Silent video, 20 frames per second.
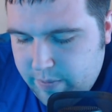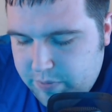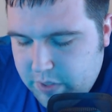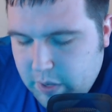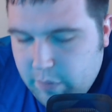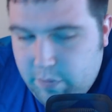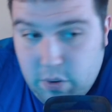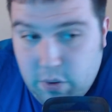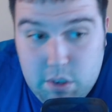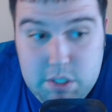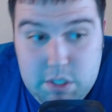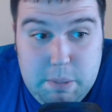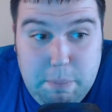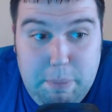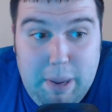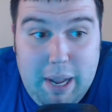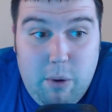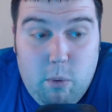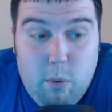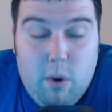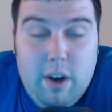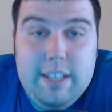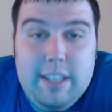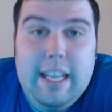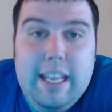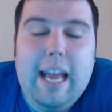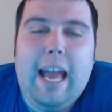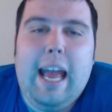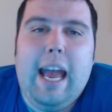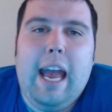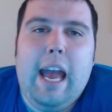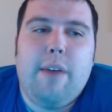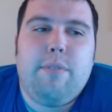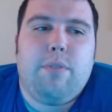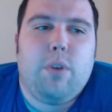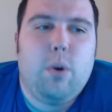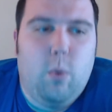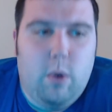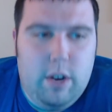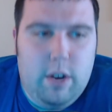The first big one that
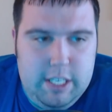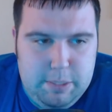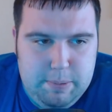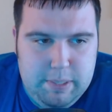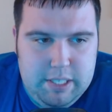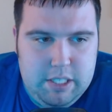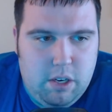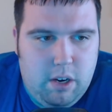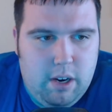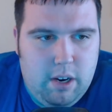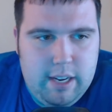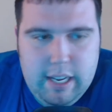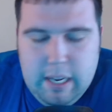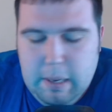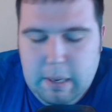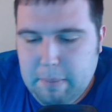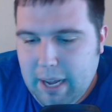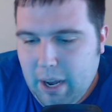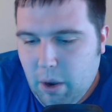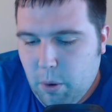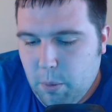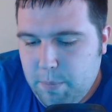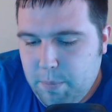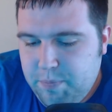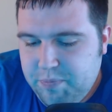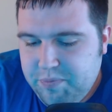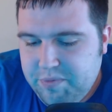everyone has been talking about,